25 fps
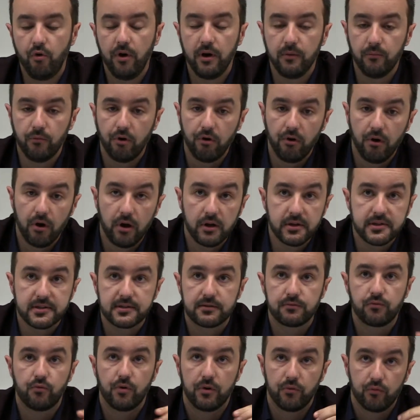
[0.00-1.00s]
more and more
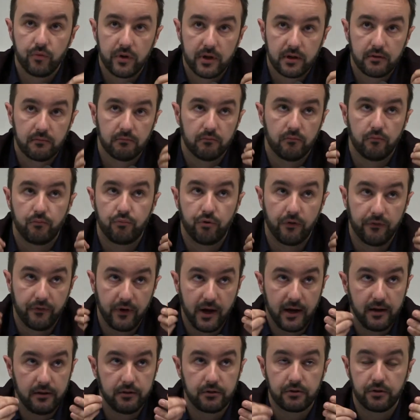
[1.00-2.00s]
lost when we
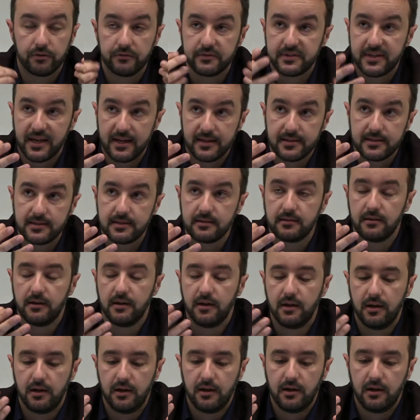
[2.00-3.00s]
provide the
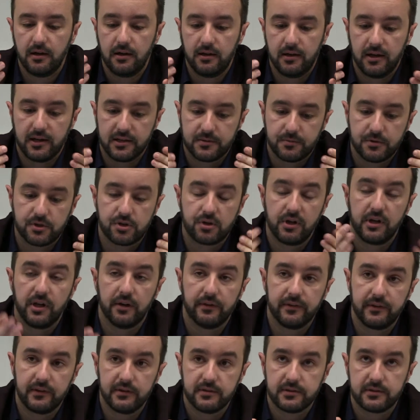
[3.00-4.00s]
content,
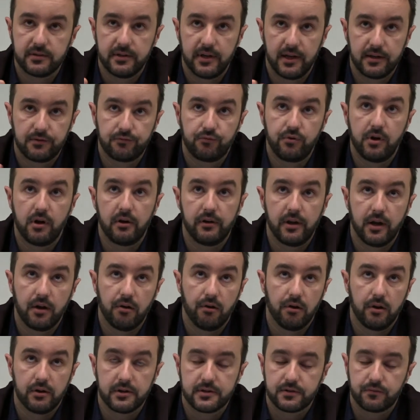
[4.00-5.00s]
especially on the internet. We
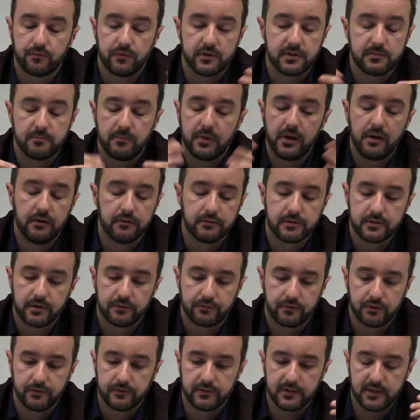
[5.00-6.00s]
are now lost with
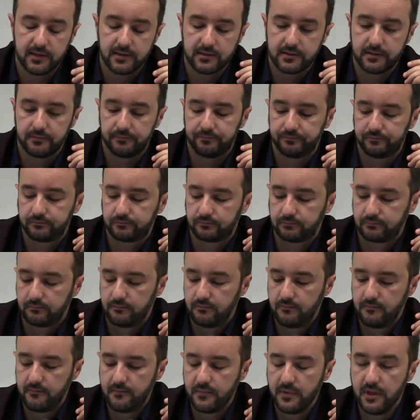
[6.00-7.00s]
billions of contents,
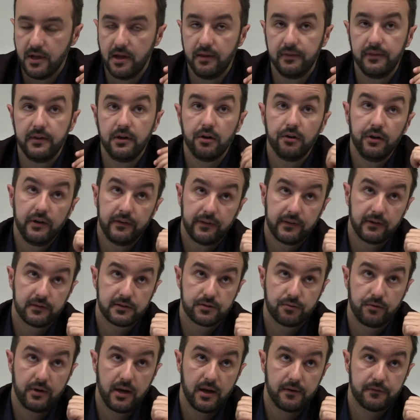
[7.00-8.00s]
and the only
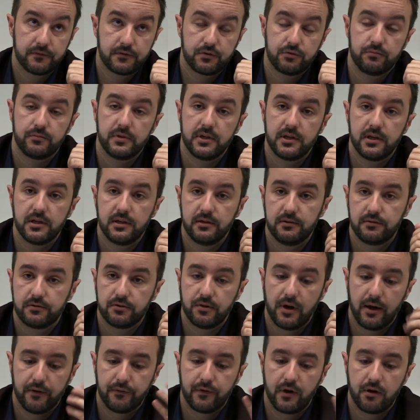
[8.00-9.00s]
things we have
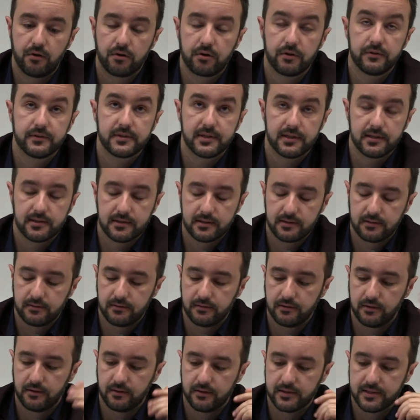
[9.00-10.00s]
to have our
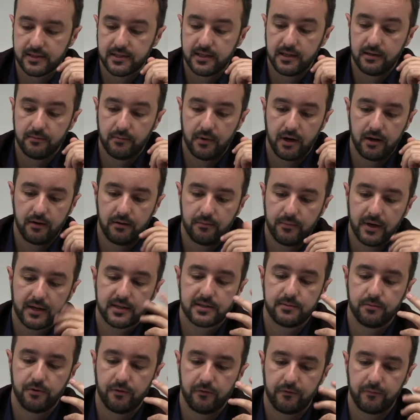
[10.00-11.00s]
content seen by a
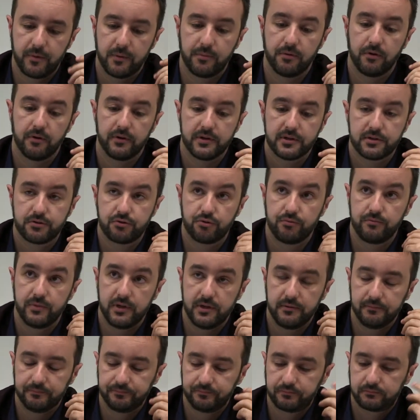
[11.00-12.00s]
maximum of people is
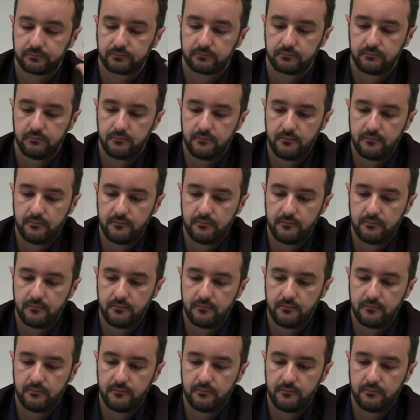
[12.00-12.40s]
to be